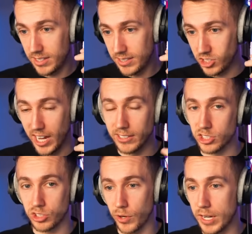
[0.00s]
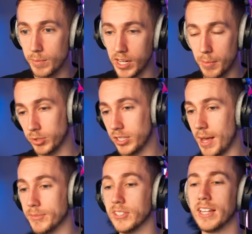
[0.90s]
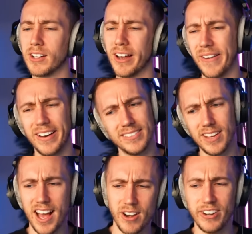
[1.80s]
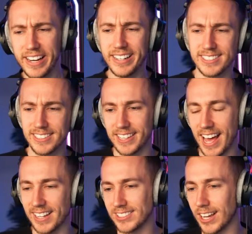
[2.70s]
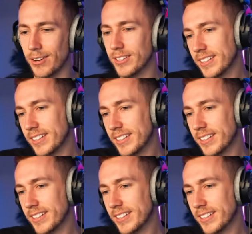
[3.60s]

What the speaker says: she can just scream a couple times and they'll go, I don't really listen to that, so.